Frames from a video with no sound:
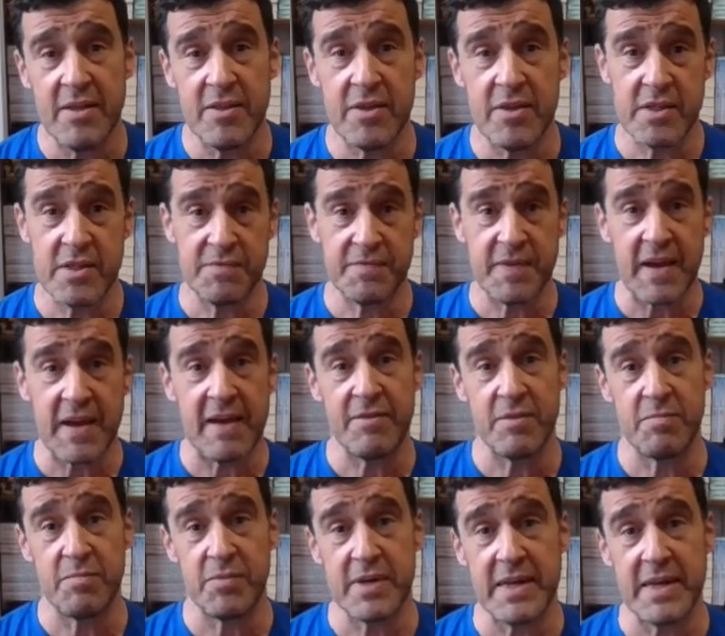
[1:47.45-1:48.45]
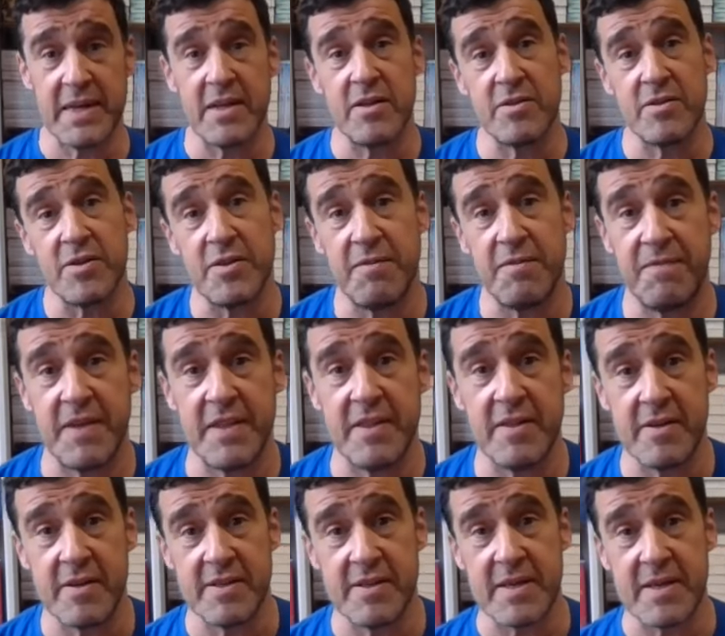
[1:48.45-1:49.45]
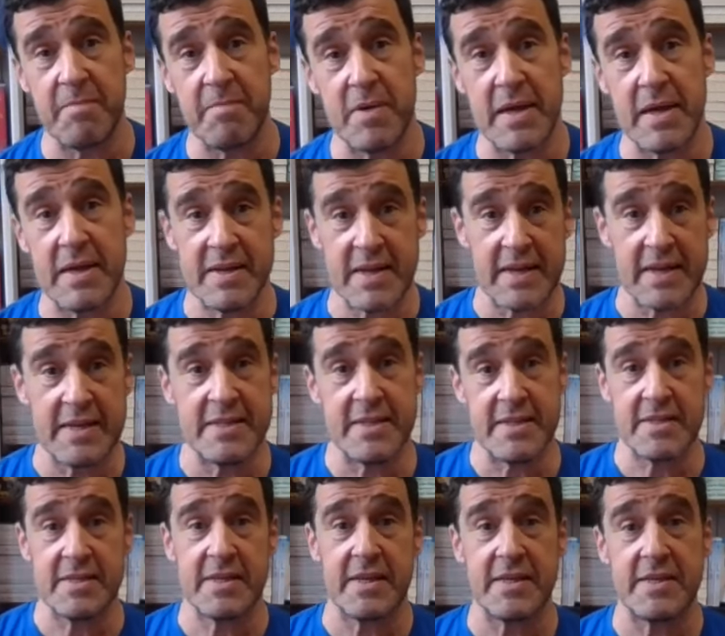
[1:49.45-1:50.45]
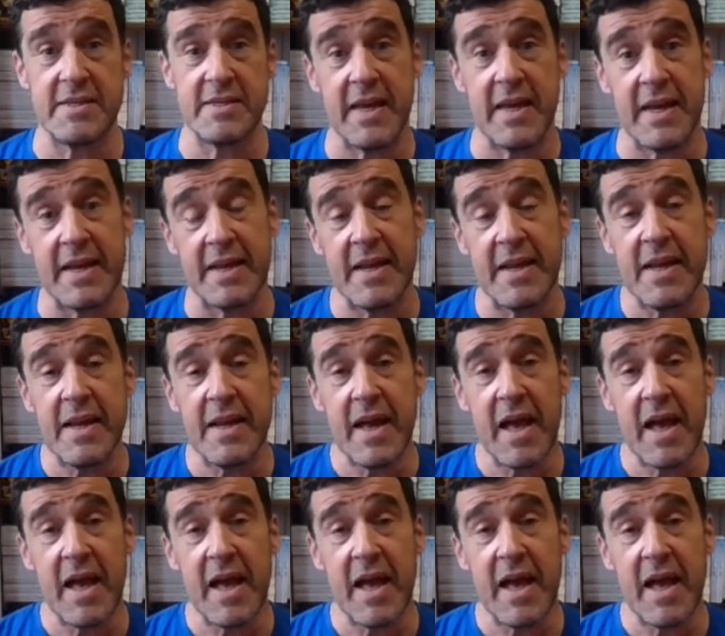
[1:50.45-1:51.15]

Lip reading: 35 of them were killed on the 5th of December 1916,